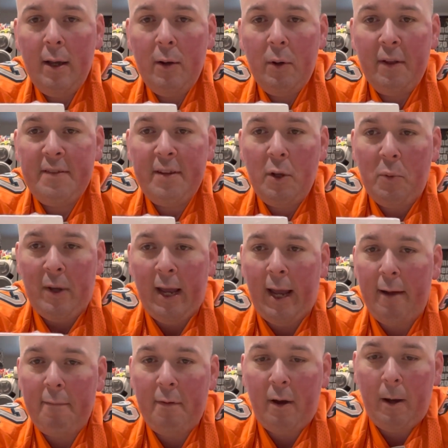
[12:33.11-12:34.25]
Let's see, we
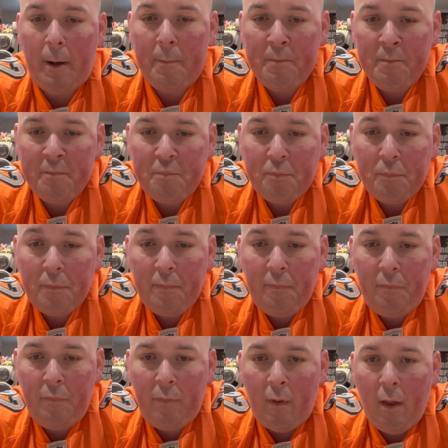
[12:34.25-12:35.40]
have
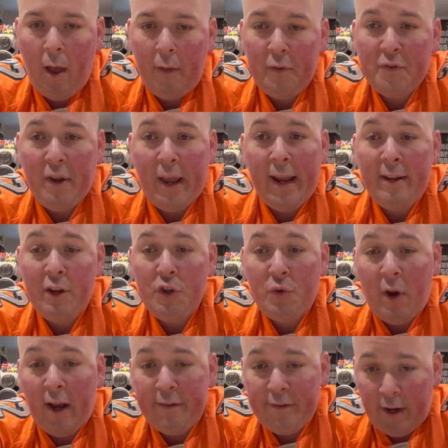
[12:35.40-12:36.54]
there's 18
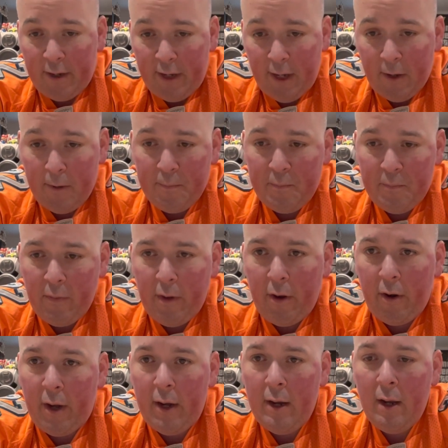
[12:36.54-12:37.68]
tracks on here. All
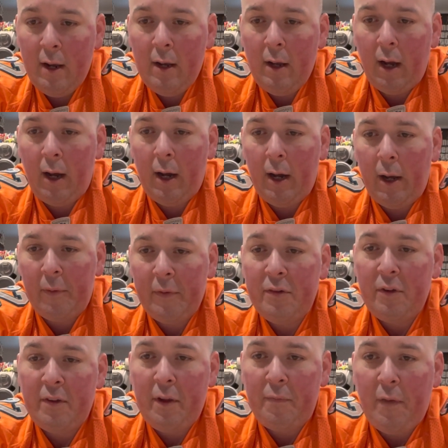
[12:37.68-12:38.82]
right, these
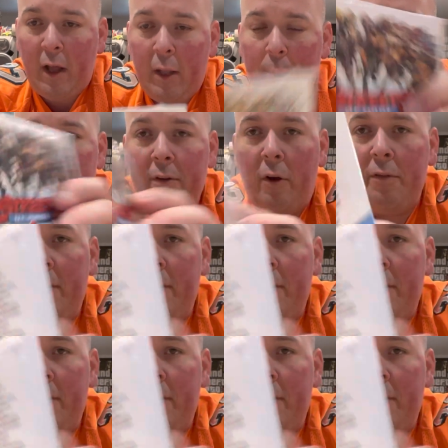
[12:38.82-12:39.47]
are developers, also